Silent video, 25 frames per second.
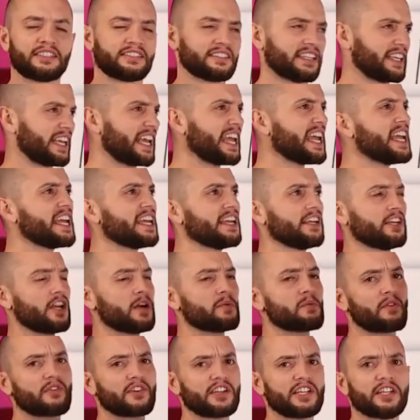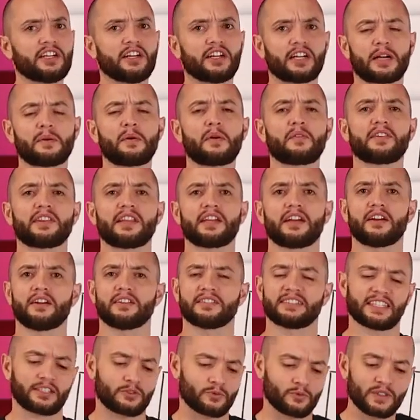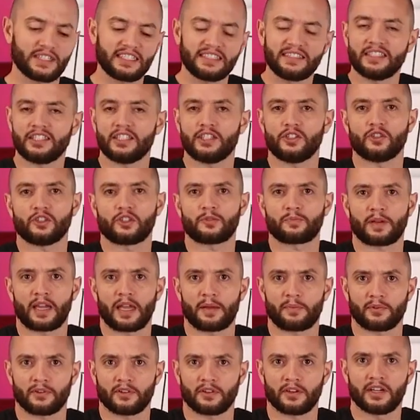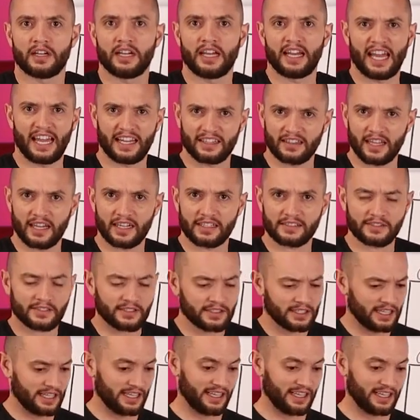It's like, hey, come over here, come over there. It's like reading the newspaper headlines.